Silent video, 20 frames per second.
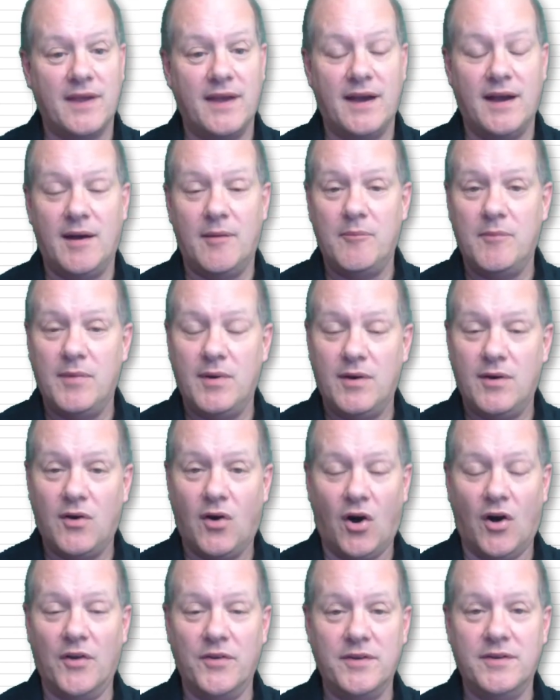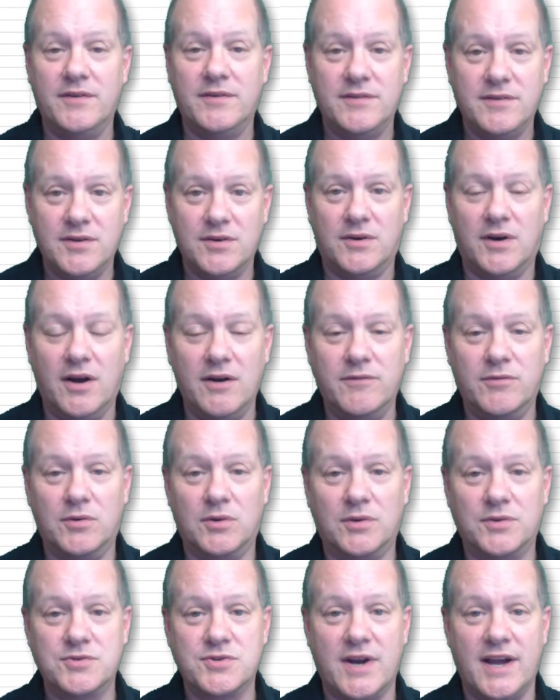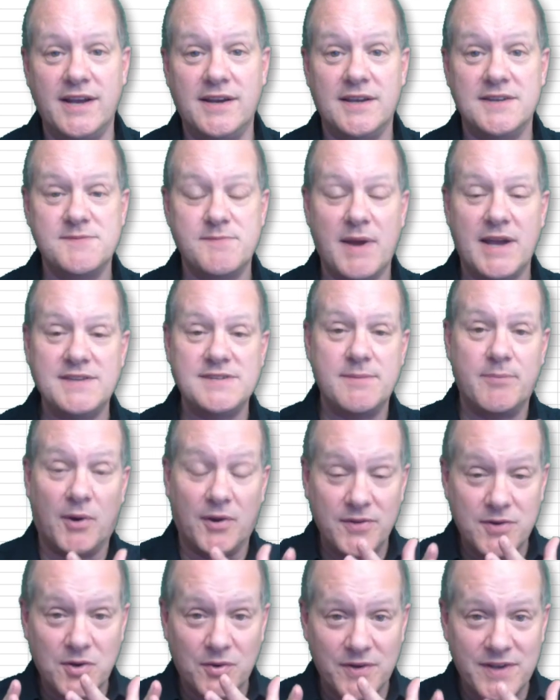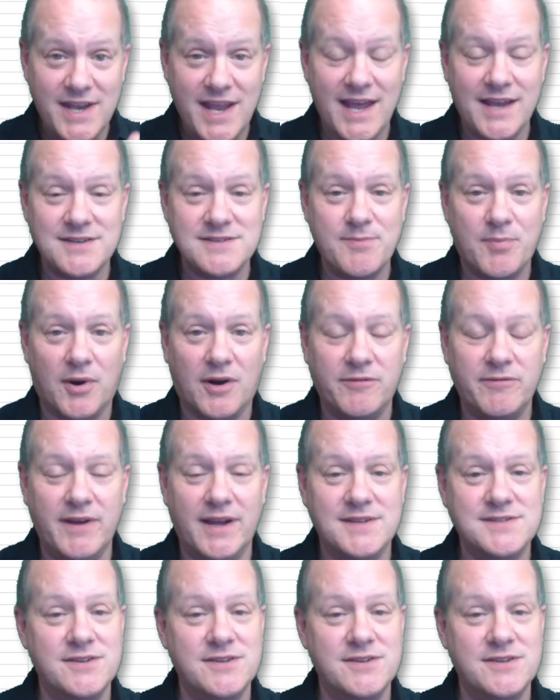on your overall trade is based upon your net profit.